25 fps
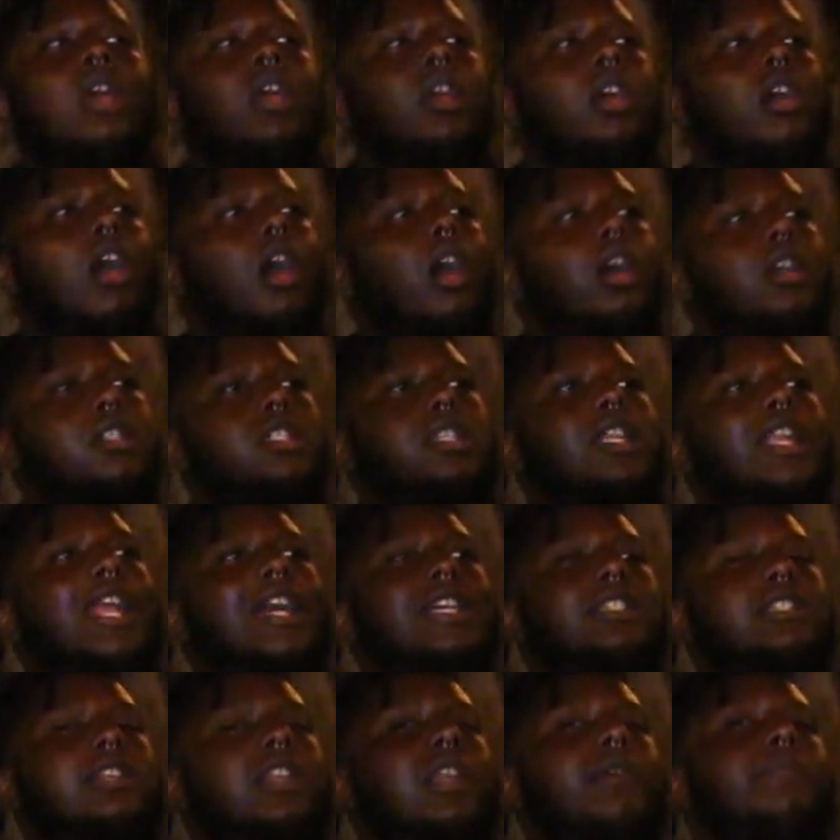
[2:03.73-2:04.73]
Caution
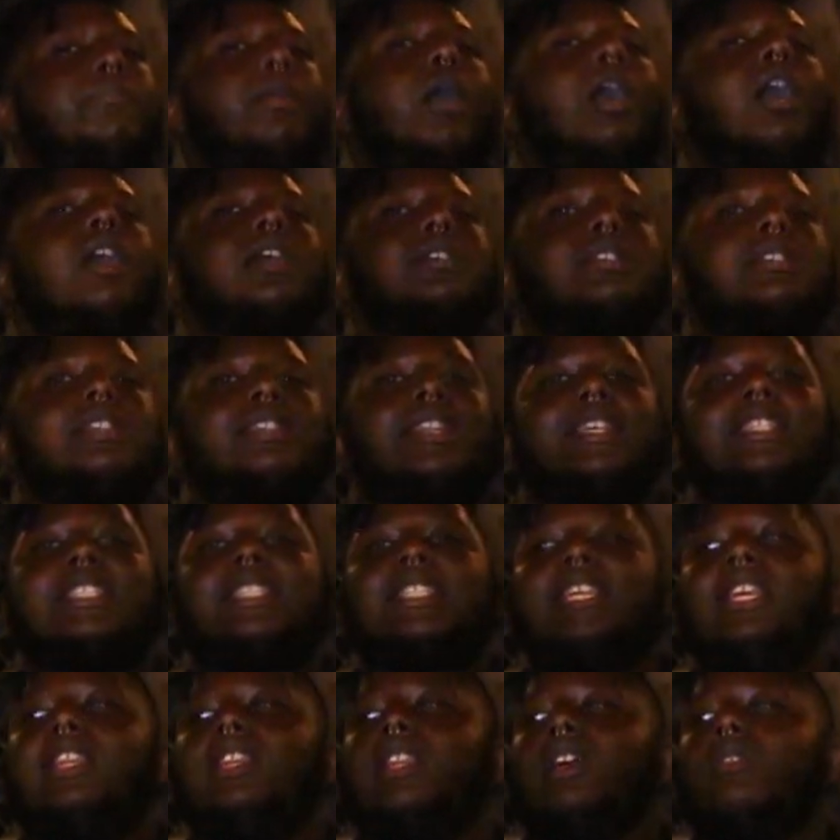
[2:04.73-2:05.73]
as an imposter
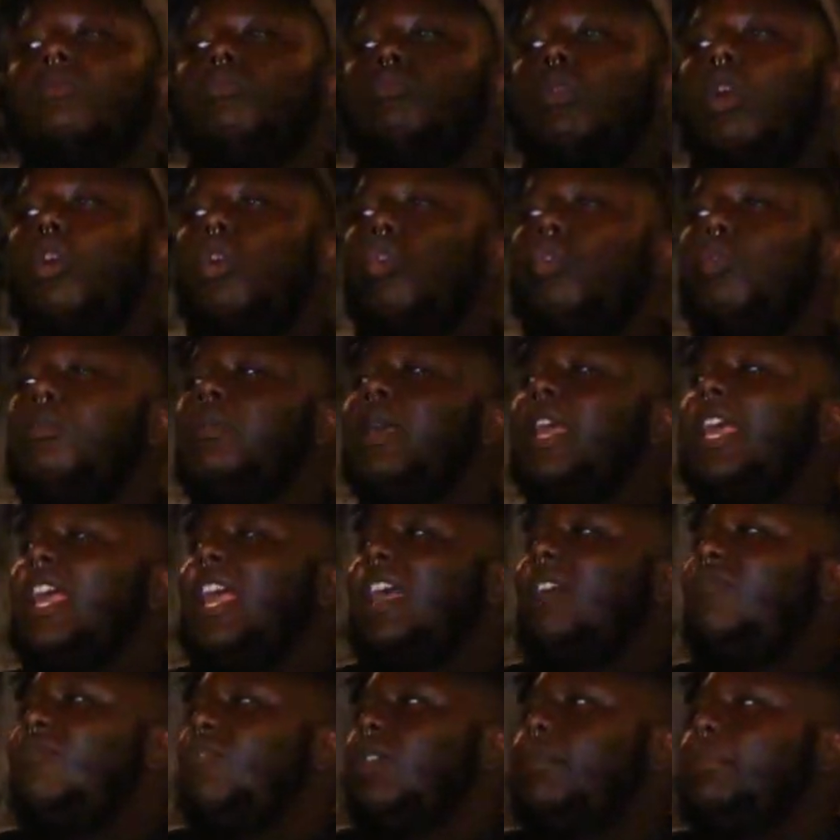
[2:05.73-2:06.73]
descended Rome
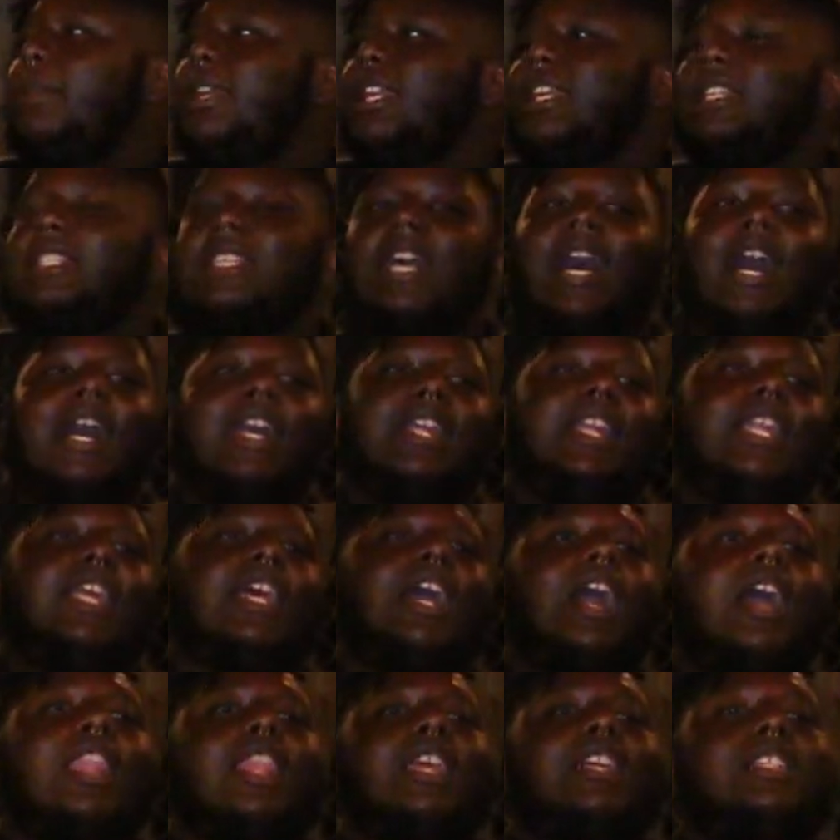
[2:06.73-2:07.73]
and feminist
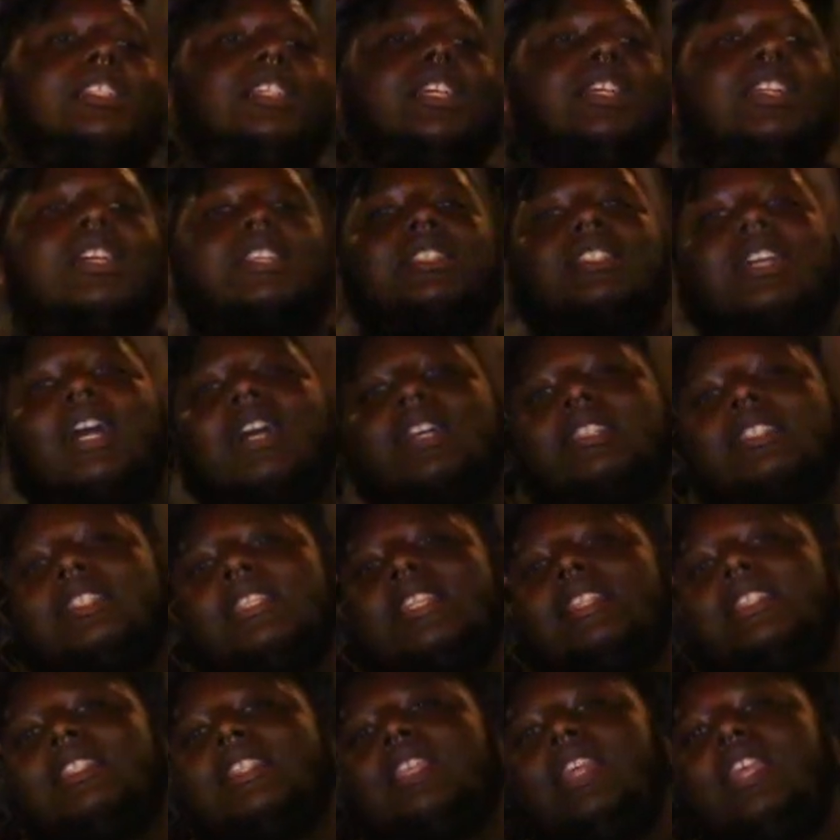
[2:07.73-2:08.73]
ideology. The
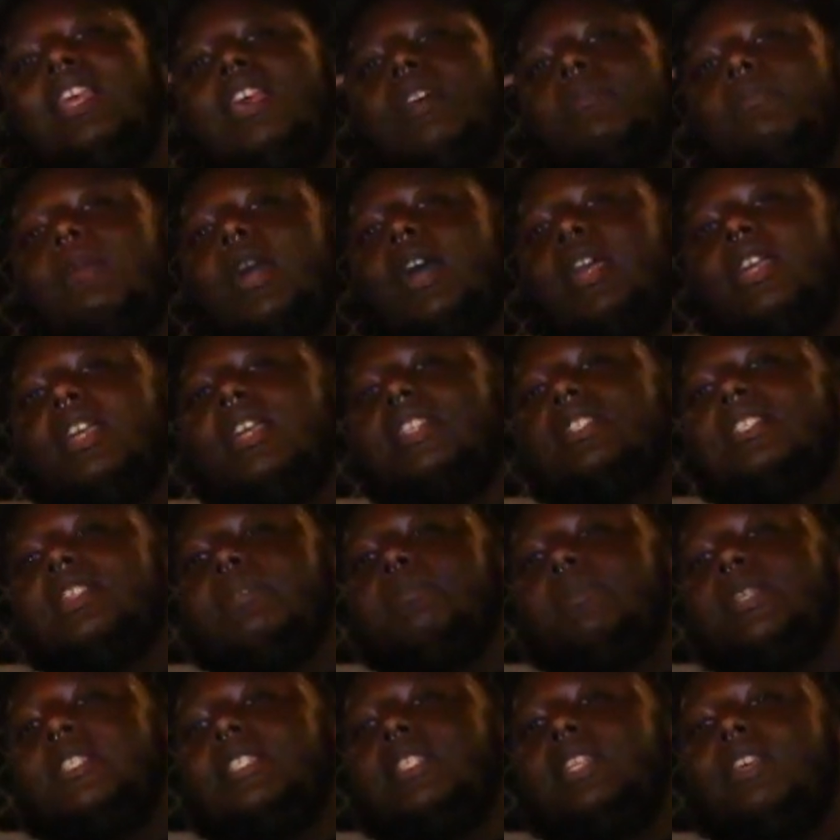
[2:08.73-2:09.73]
toxicity in my
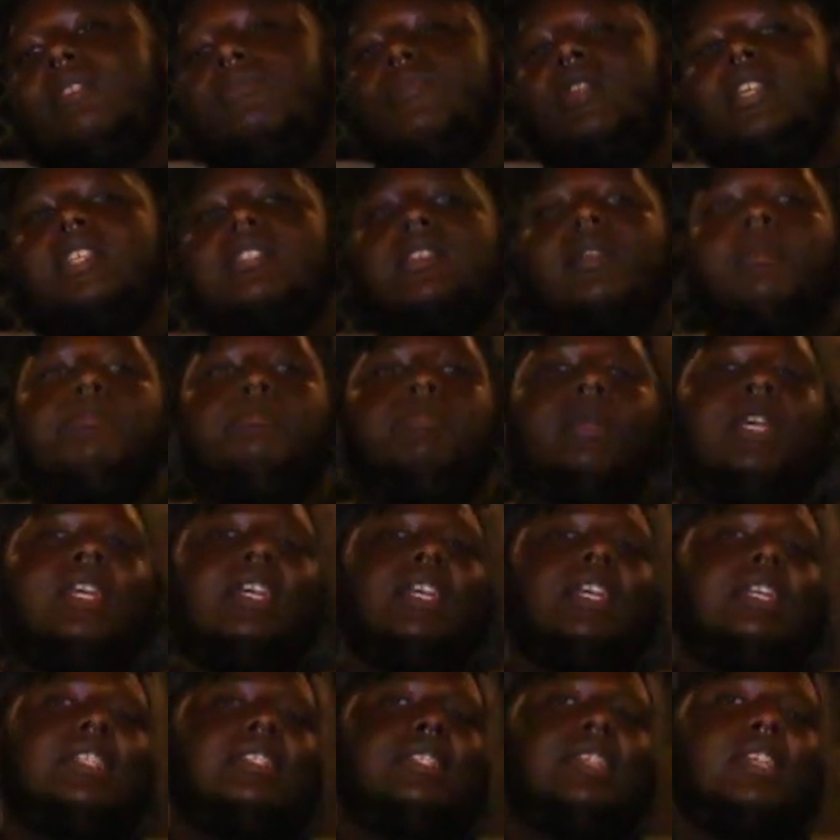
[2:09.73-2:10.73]
intimacy reeks of
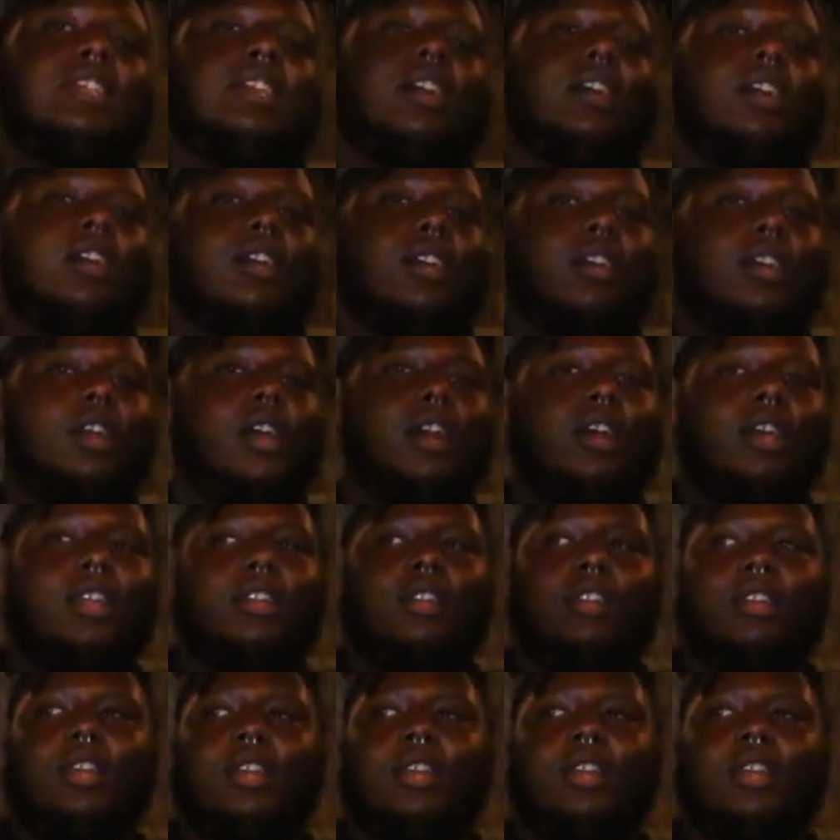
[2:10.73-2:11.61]
BET uncut.